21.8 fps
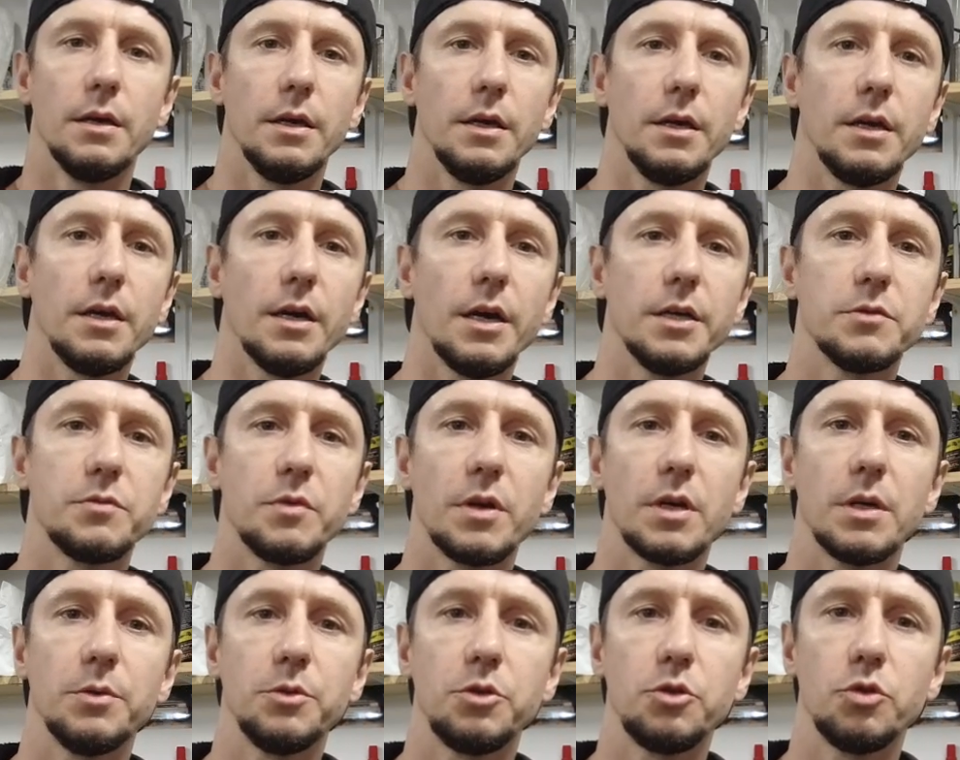Hey guys,
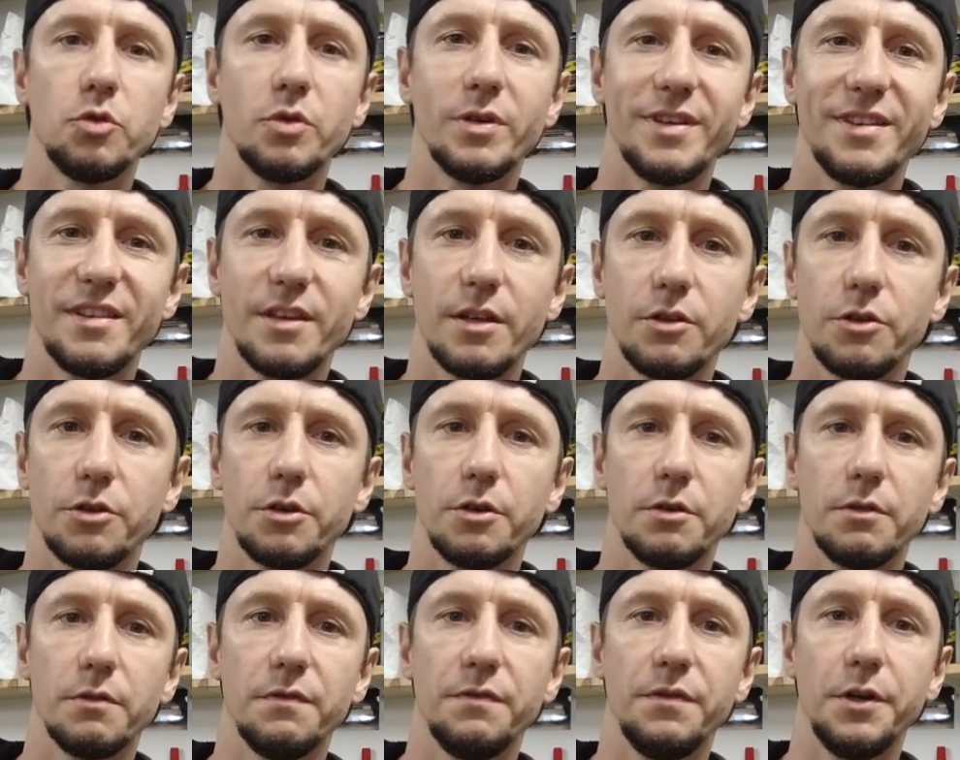welcome to
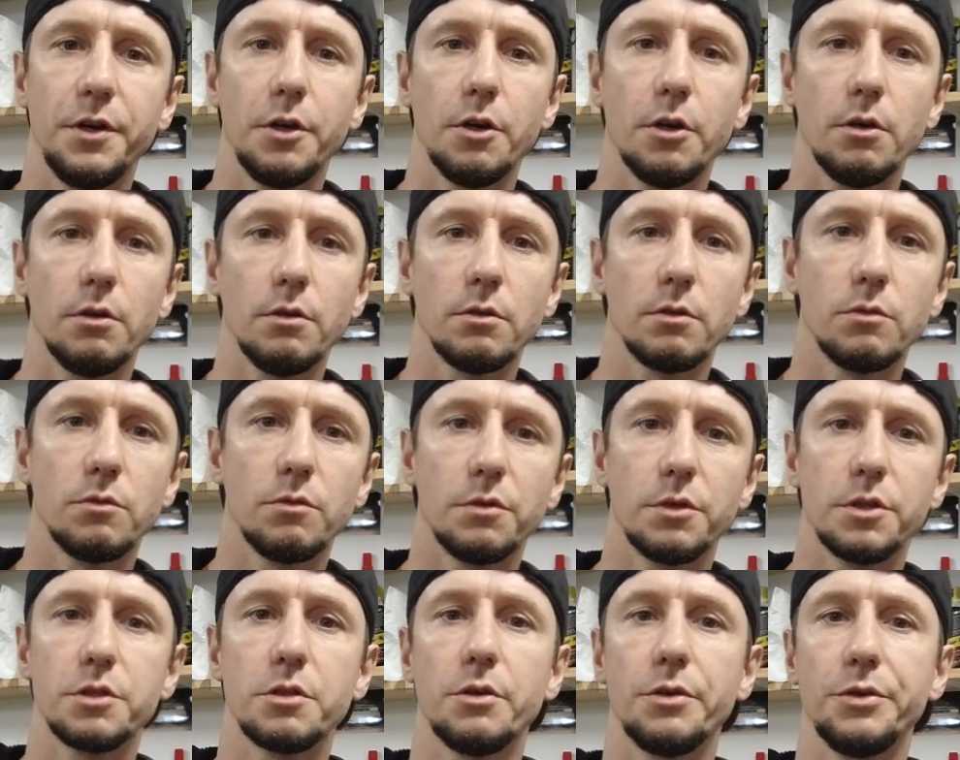another video,
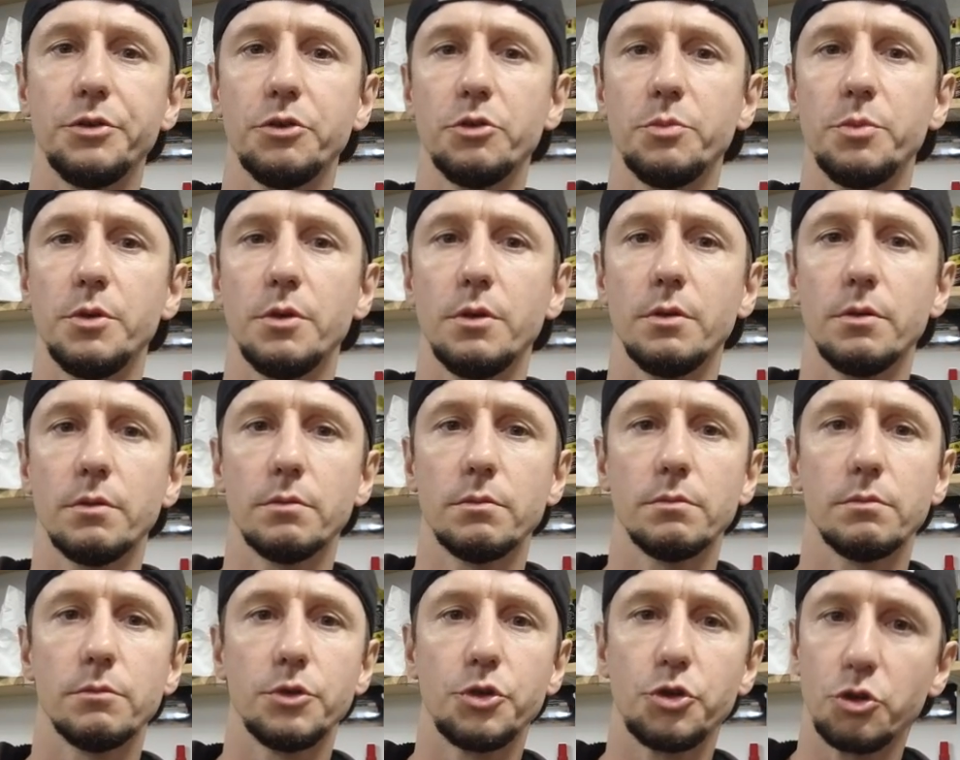which is going to be,
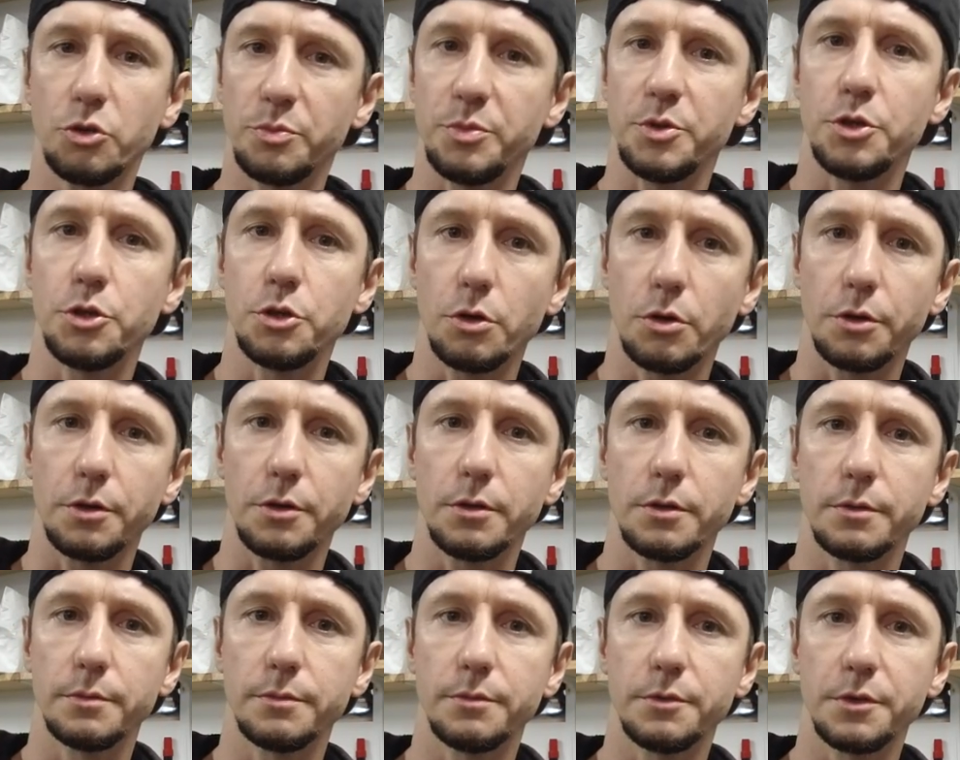should be
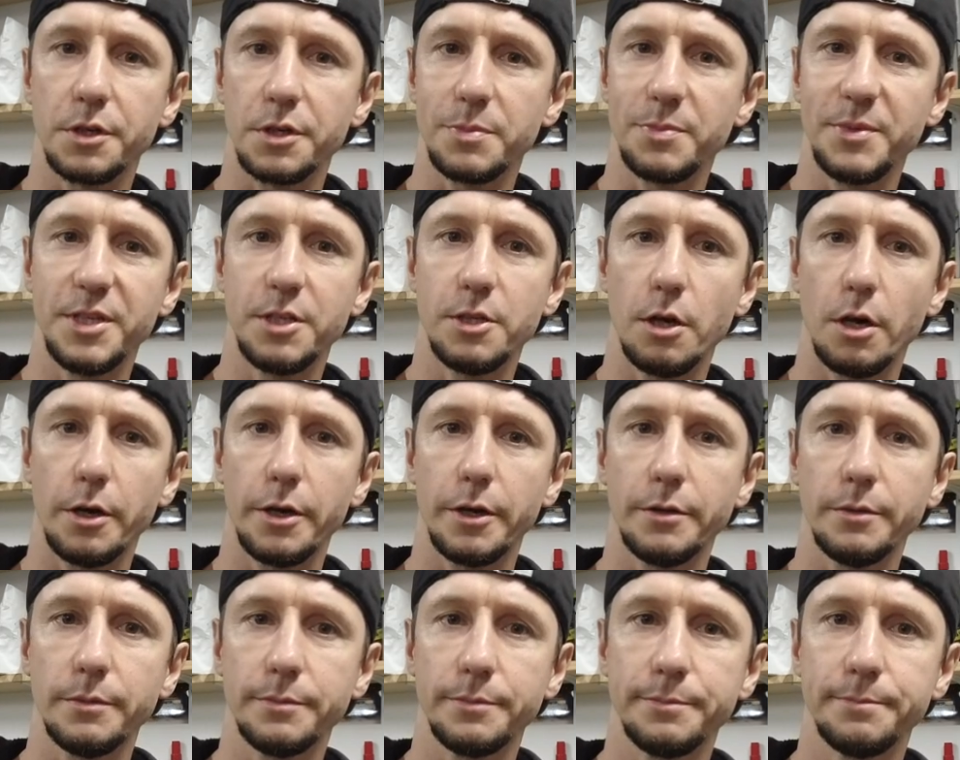short, just me
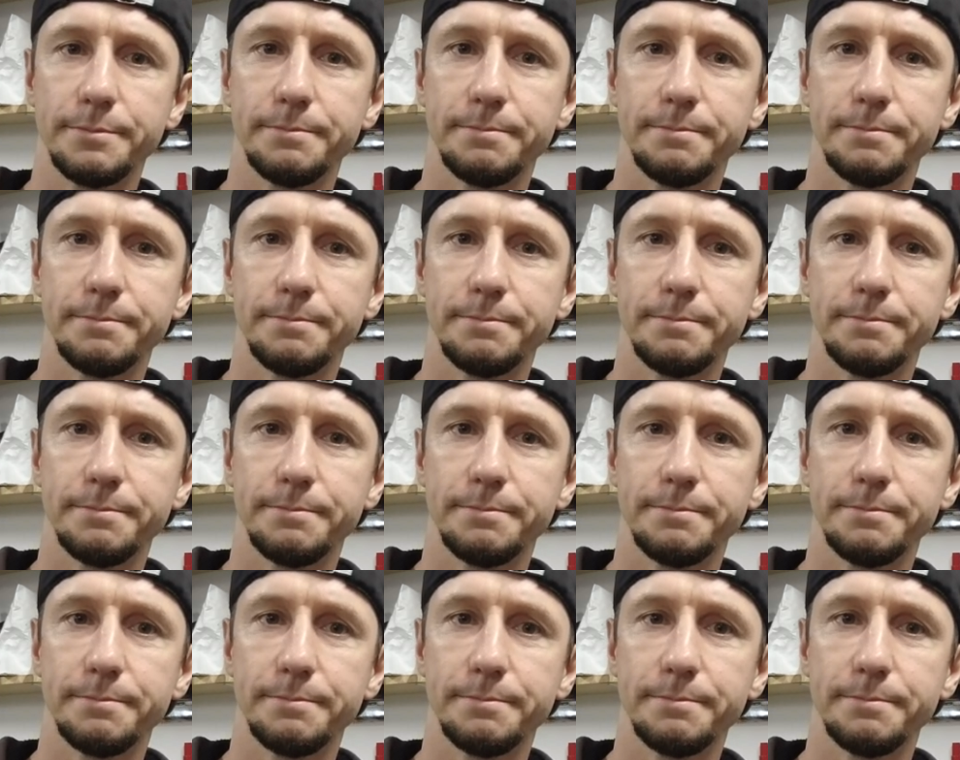talking.